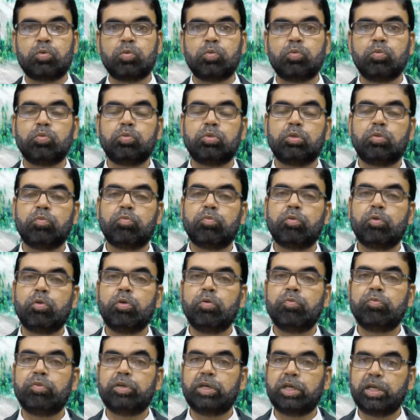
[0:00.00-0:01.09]
to the flow
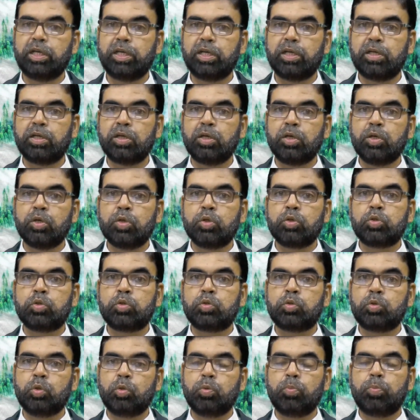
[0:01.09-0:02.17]
of air,
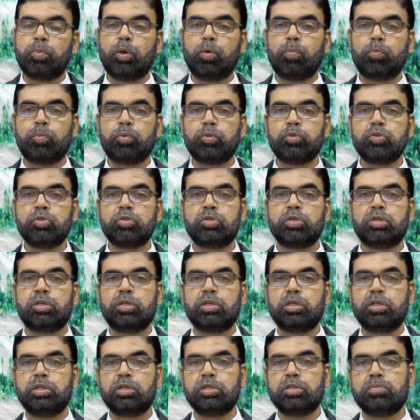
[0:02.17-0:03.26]
so prone
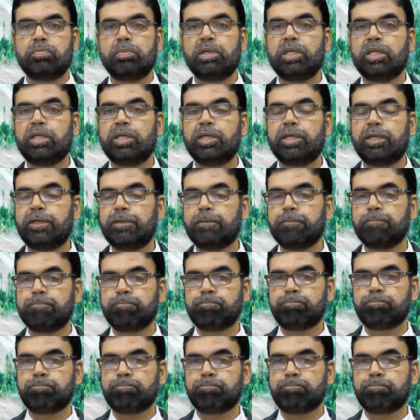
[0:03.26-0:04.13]
position is maintained.